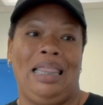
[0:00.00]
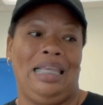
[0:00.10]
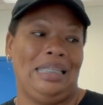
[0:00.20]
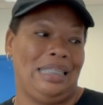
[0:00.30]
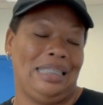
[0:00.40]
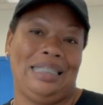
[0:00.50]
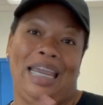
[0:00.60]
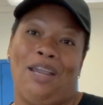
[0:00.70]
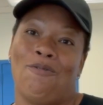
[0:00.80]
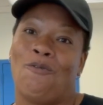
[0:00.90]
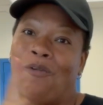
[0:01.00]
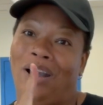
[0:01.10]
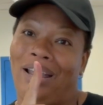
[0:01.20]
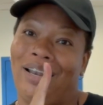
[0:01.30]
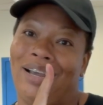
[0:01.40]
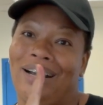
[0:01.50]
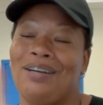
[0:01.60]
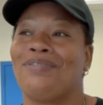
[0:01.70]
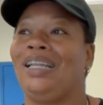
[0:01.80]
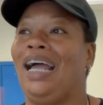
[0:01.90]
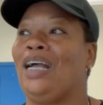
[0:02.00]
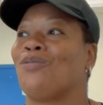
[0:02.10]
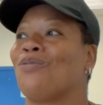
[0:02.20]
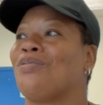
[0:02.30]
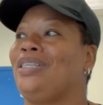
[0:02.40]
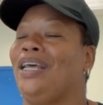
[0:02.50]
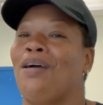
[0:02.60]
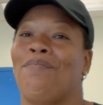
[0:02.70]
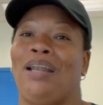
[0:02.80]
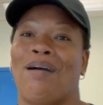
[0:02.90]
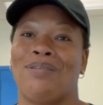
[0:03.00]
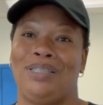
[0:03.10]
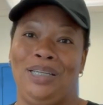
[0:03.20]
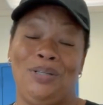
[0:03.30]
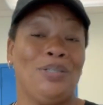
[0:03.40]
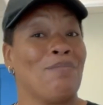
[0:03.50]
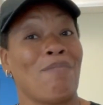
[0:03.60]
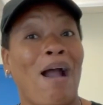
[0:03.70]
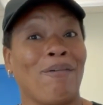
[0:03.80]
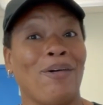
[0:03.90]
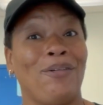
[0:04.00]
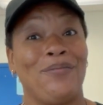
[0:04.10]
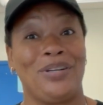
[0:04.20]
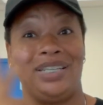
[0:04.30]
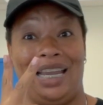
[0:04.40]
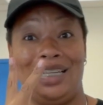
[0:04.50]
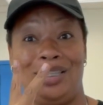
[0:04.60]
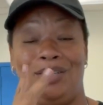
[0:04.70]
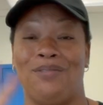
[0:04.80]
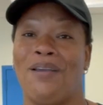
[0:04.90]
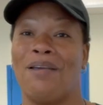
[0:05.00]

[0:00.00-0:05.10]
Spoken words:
this is day one of classroom setup, and I'll see you tomorrow for day two.